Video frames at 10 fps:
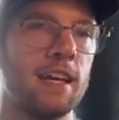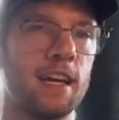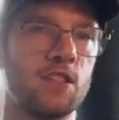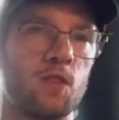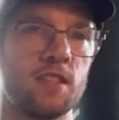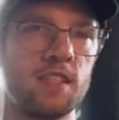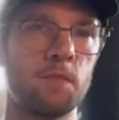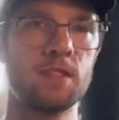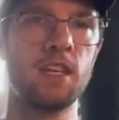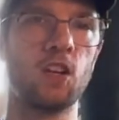As you can see, I'm
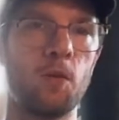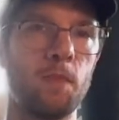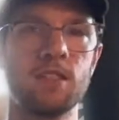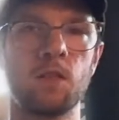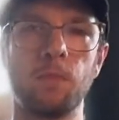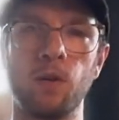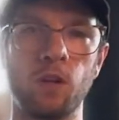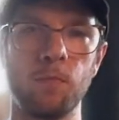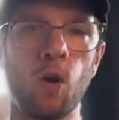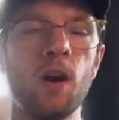sitting on my stability
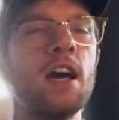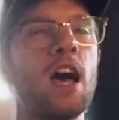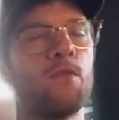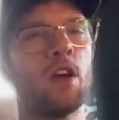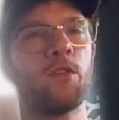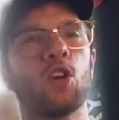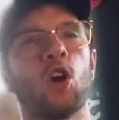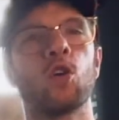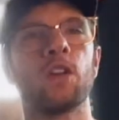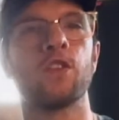ball. Have you ever
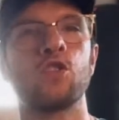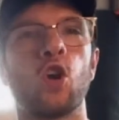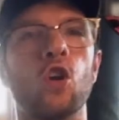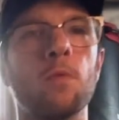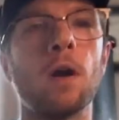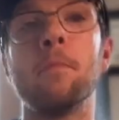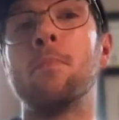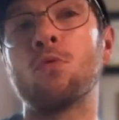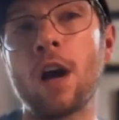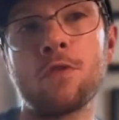heard of the term
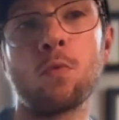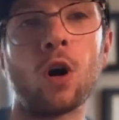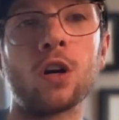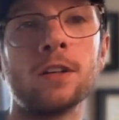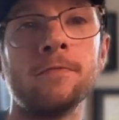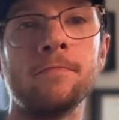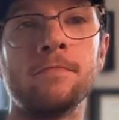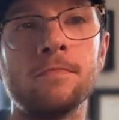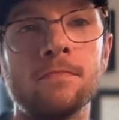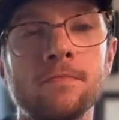breath work?
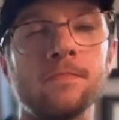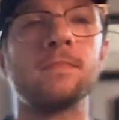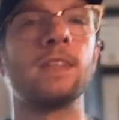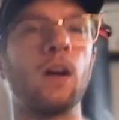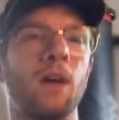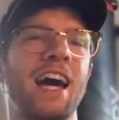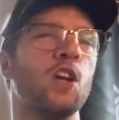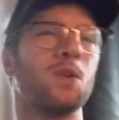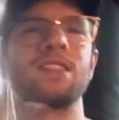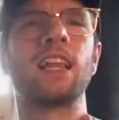Now, I know
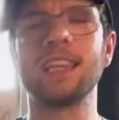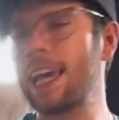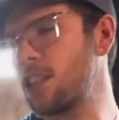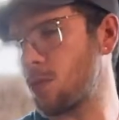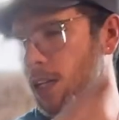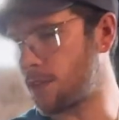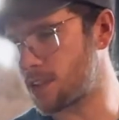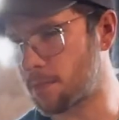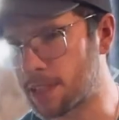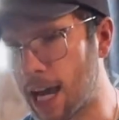it's delayed, so I'll give you
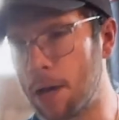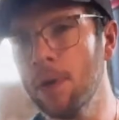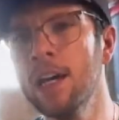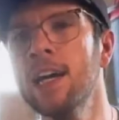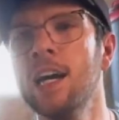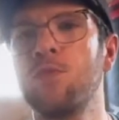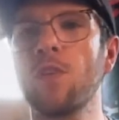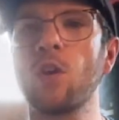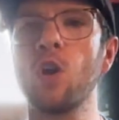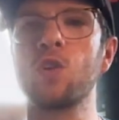some time. Have you ever
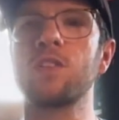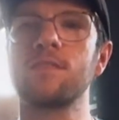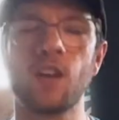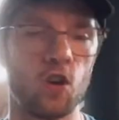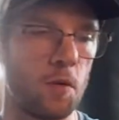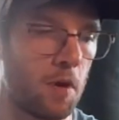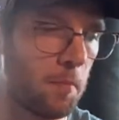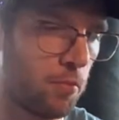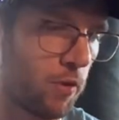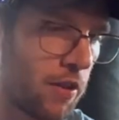heard of the term
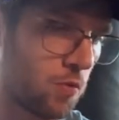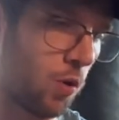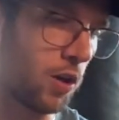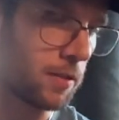breath work?